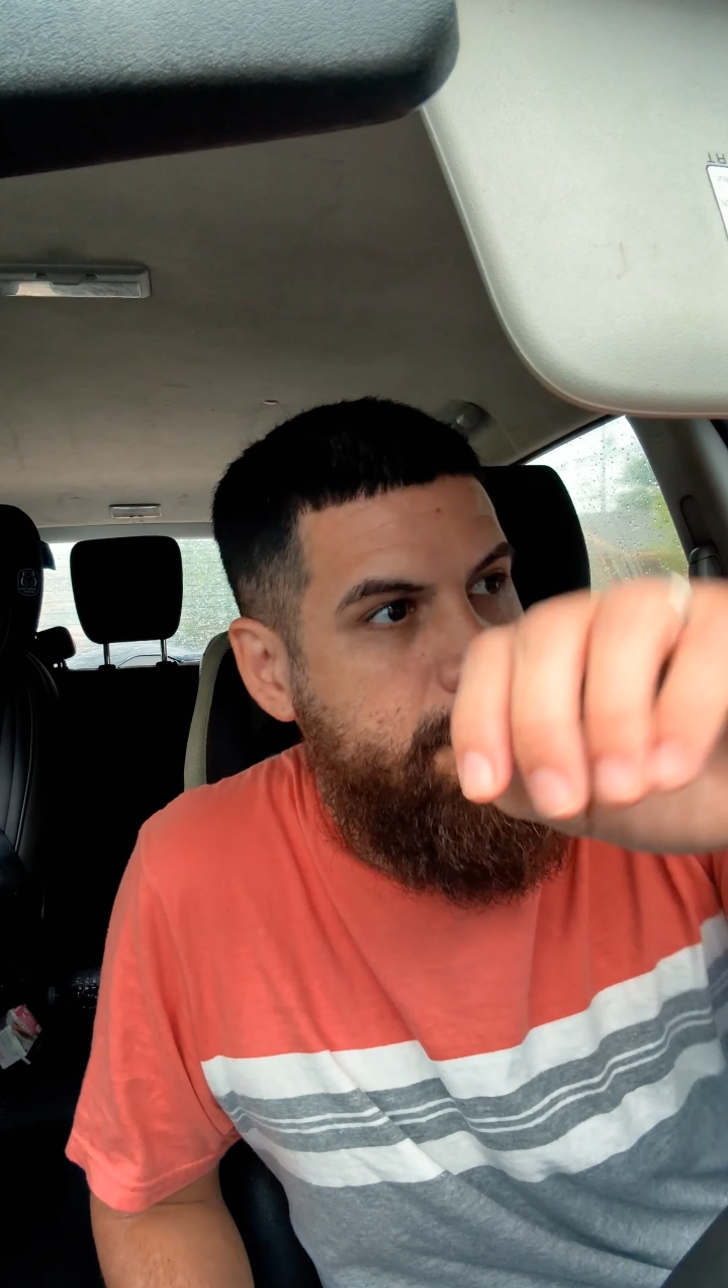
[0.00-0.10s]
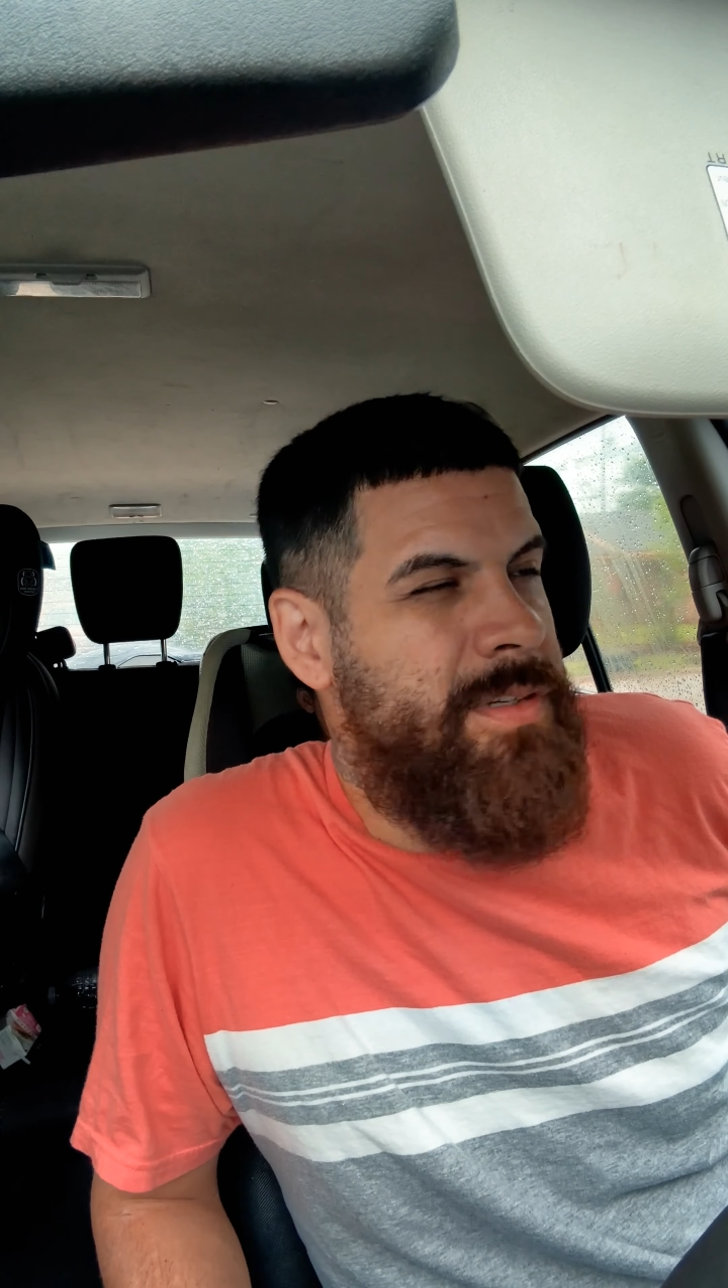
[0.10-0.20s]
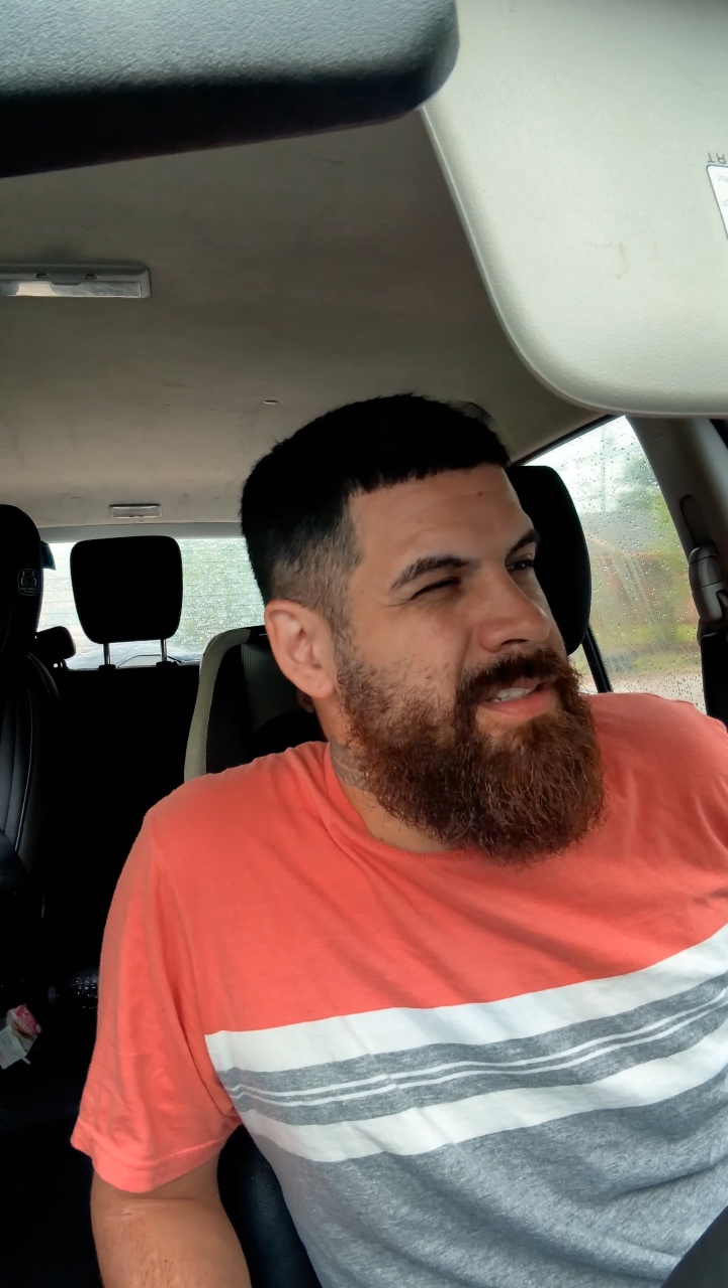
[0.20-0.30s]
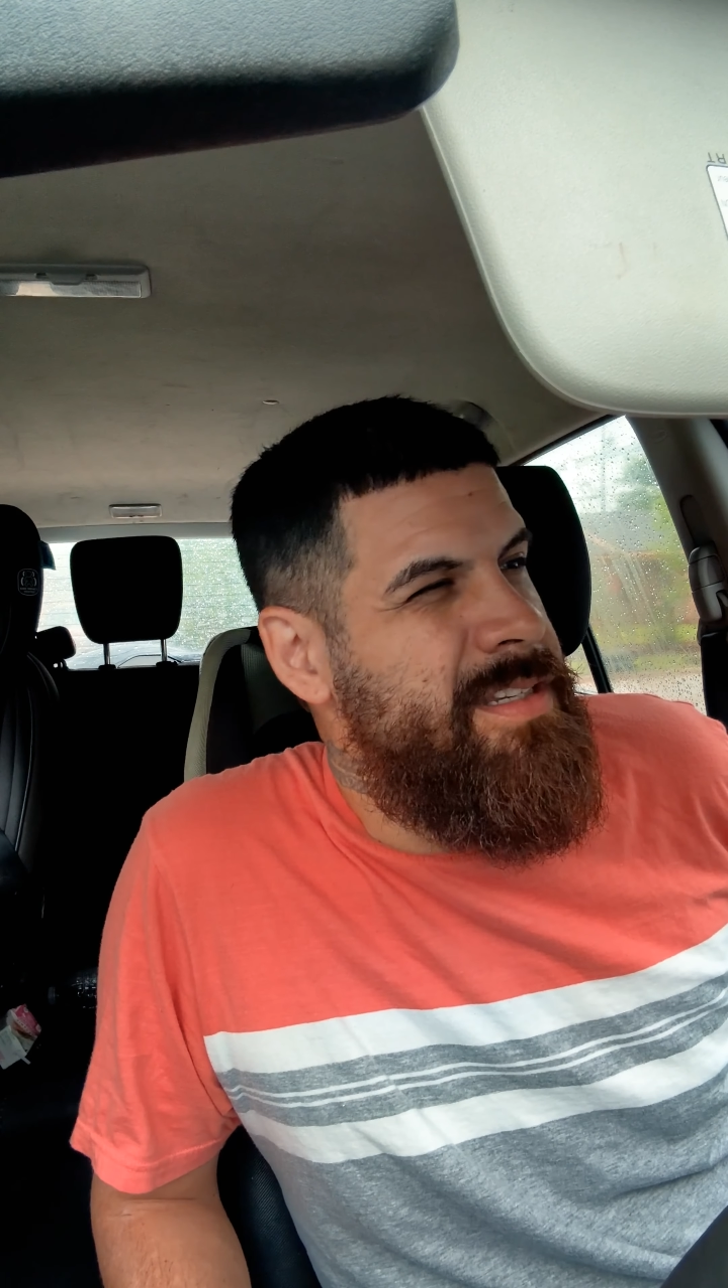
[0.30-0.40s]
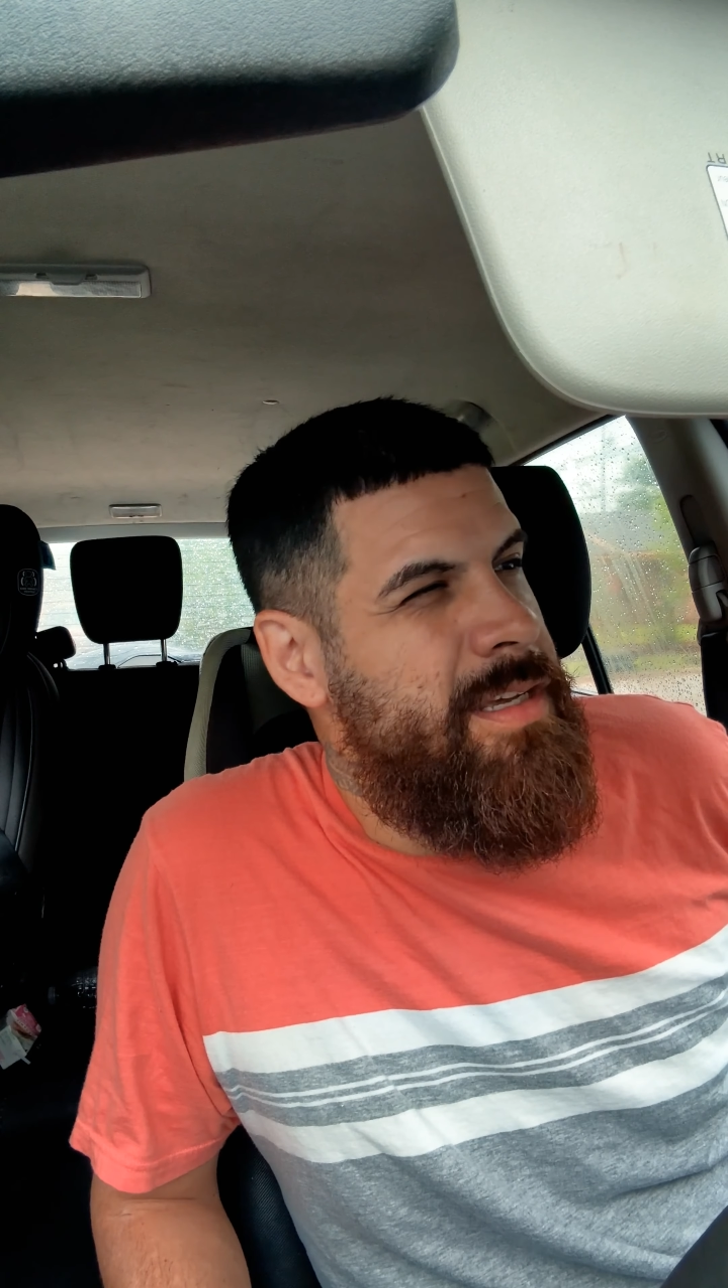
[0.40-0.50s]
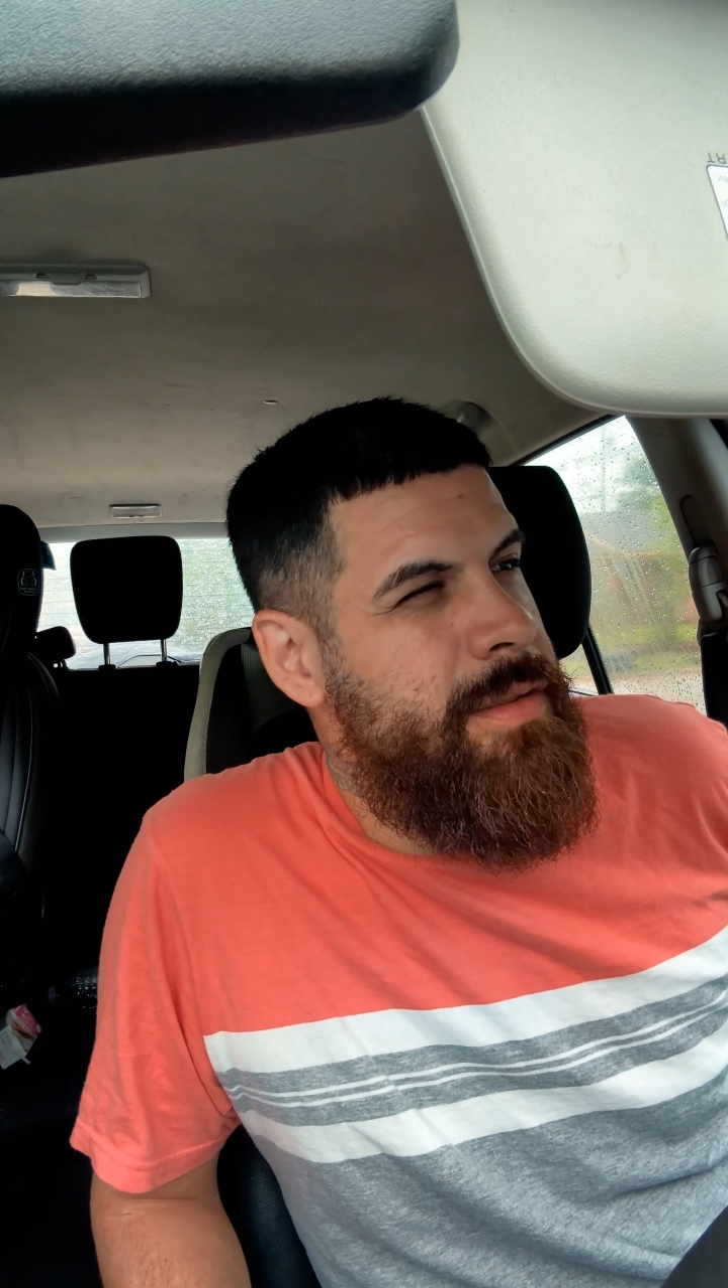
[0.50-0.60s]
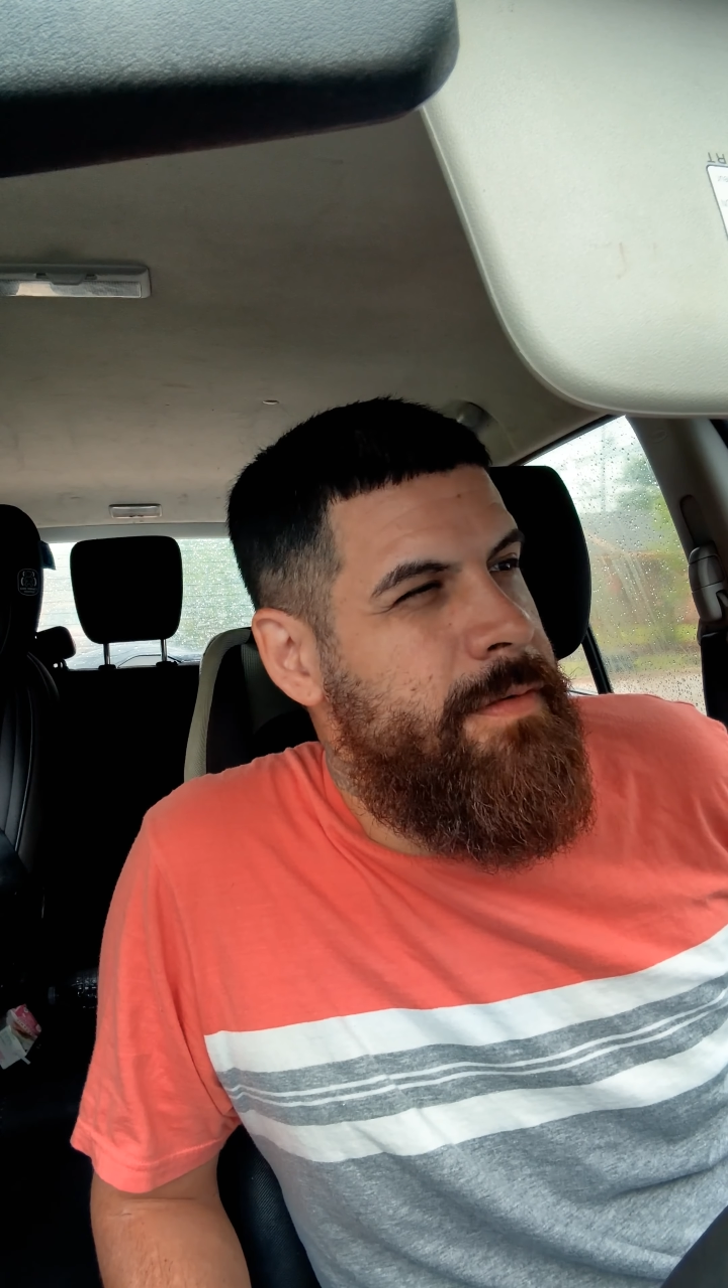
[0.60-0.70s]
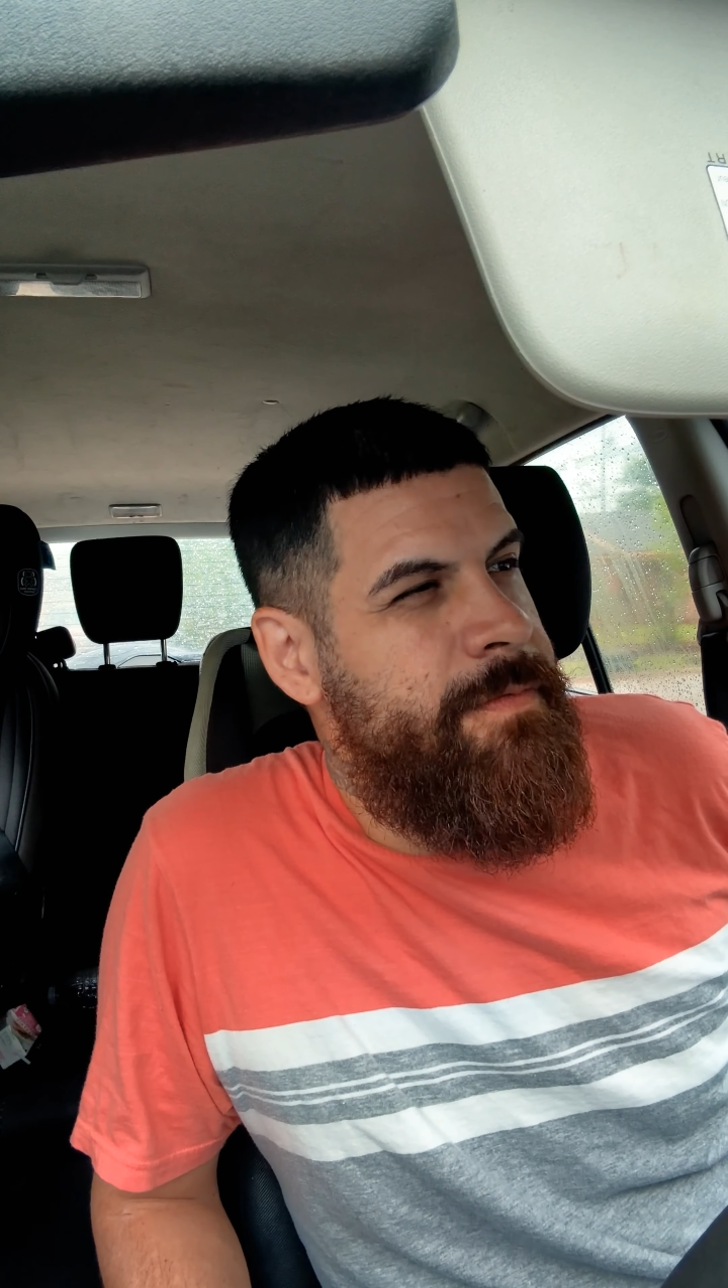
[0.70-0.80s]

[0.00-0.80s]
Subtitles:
There's another